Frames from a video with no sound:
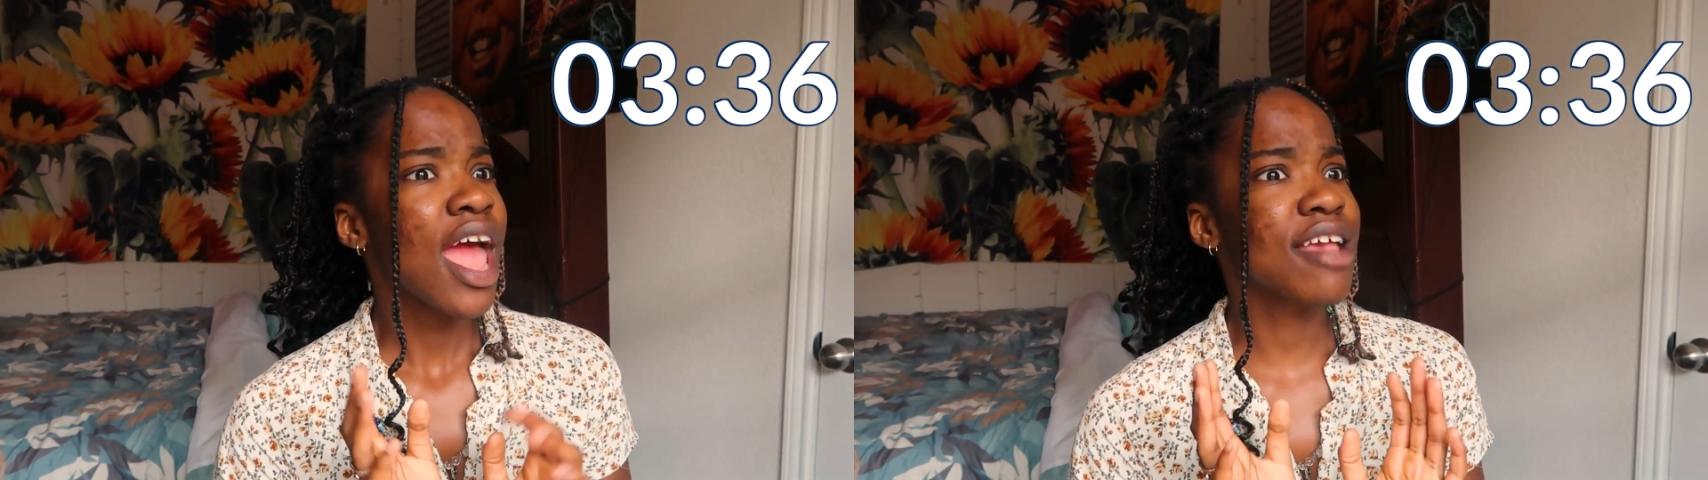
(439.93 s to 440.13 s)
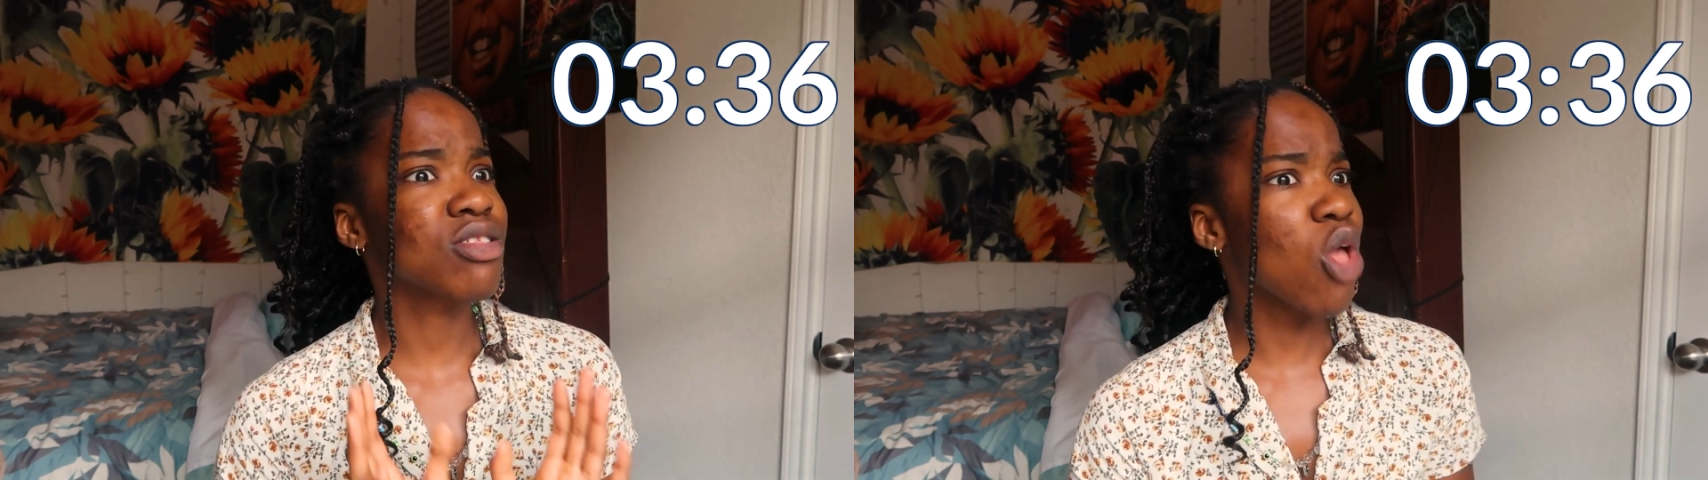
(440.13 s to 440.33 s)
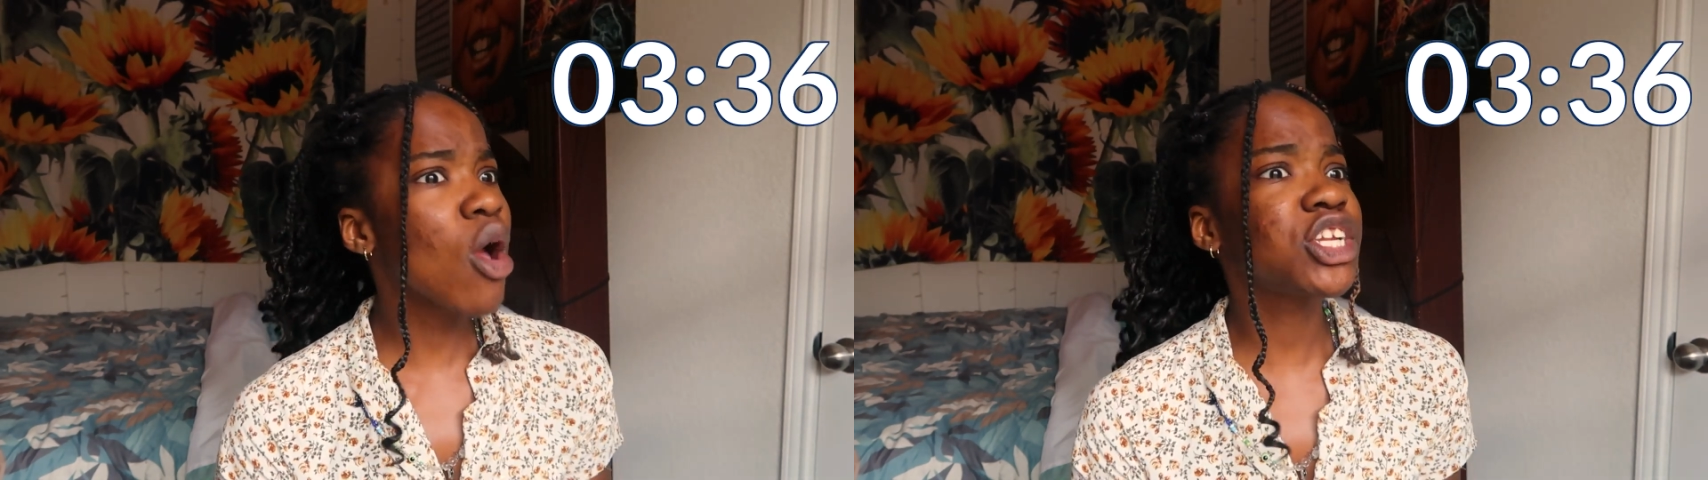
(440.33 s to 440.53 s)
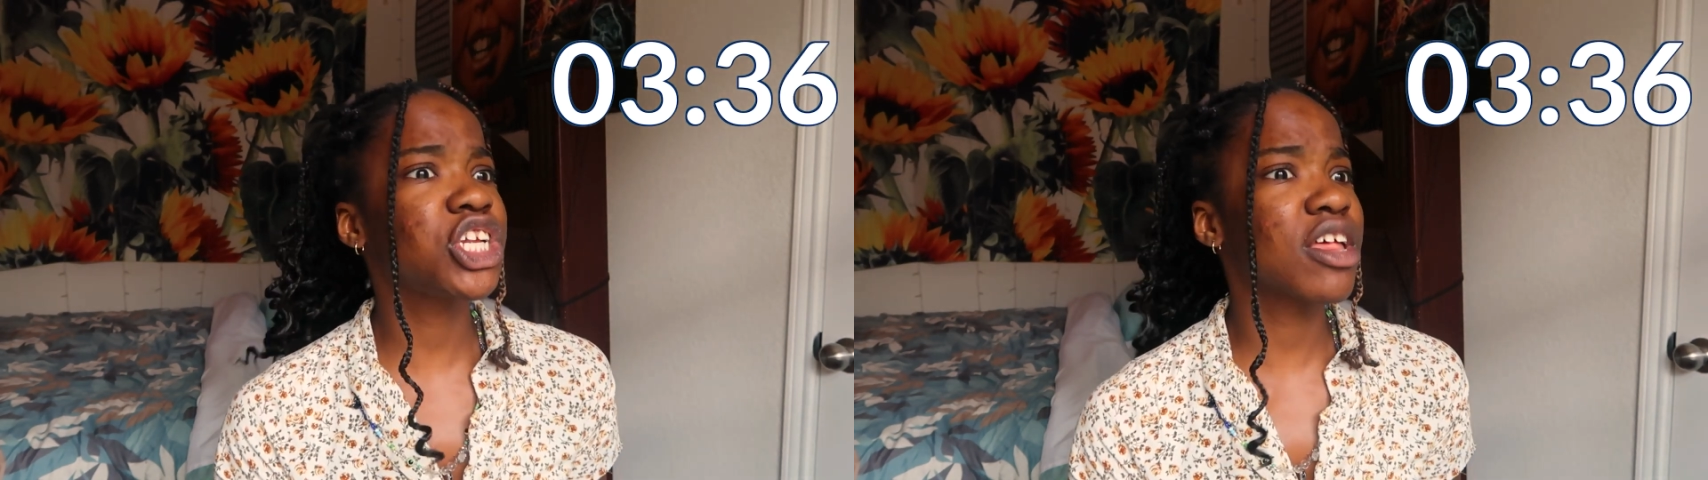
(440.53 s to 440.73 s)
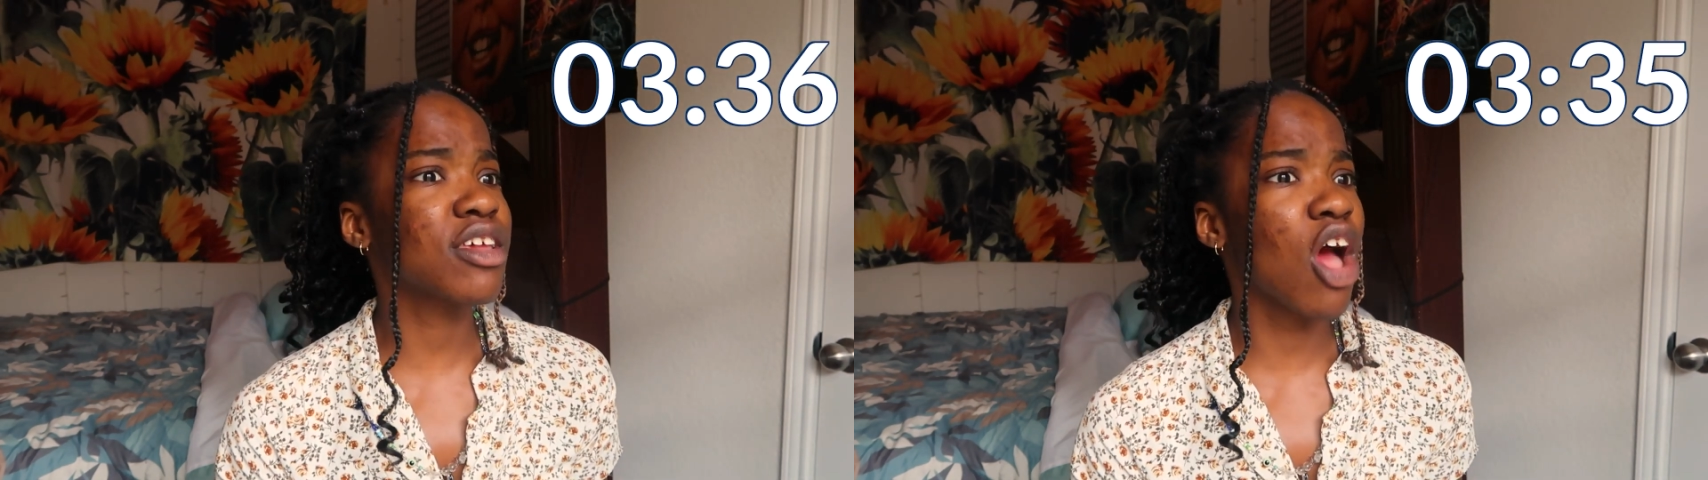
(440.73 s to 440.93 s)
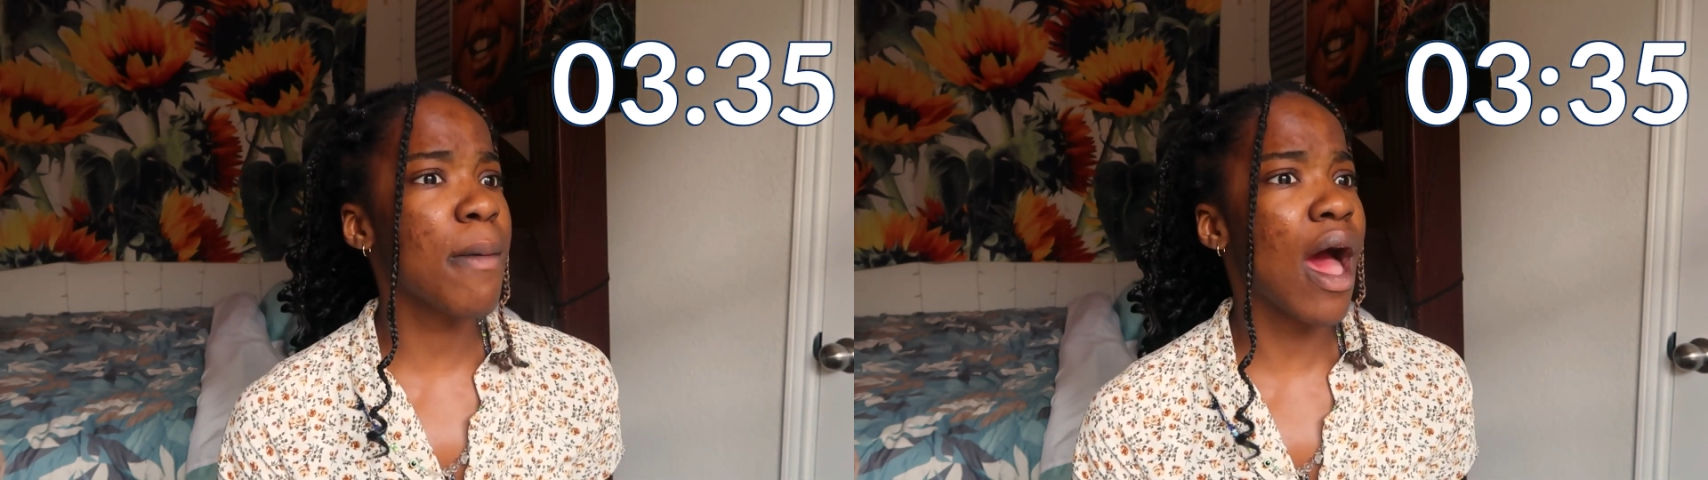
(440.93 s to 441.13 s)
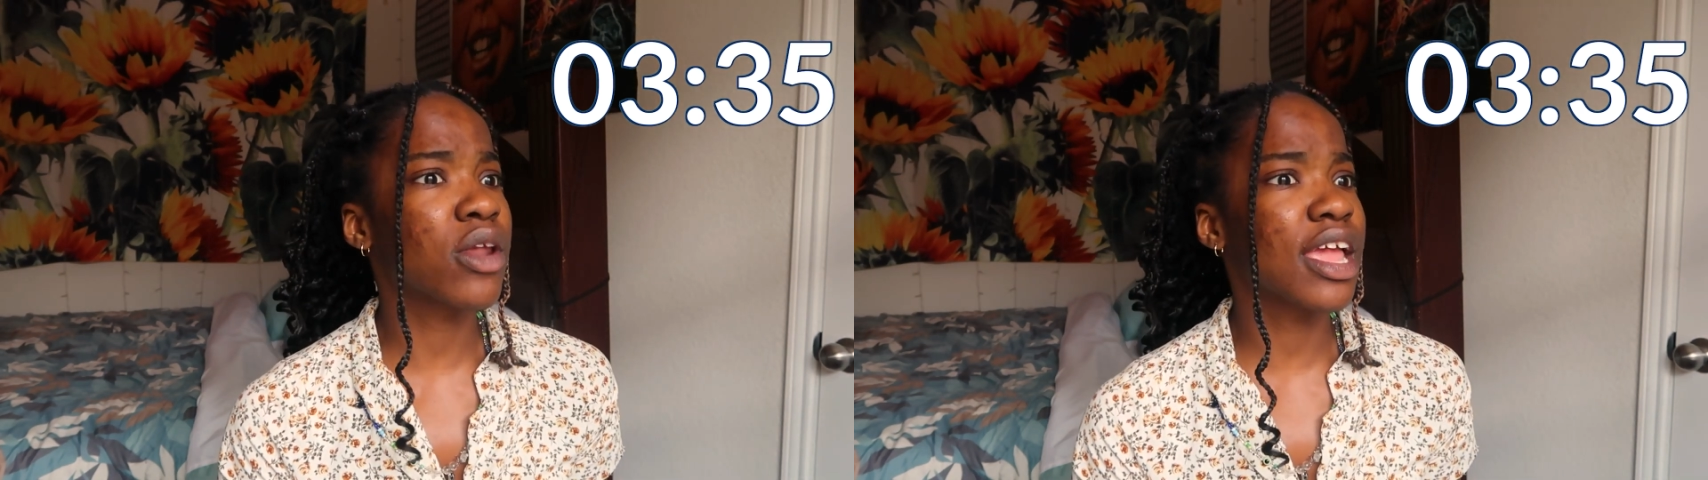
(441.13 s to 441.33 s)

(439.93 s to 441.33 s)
As long as she doesn't come out